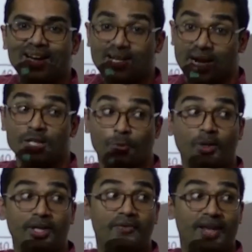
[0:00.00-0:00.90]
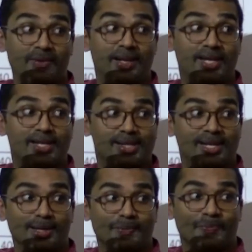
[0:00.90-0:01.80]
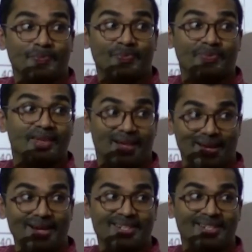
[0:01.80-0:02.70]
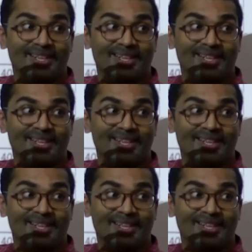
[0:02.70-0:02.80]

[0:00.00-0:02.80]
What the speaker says: transported very, very easily, correct?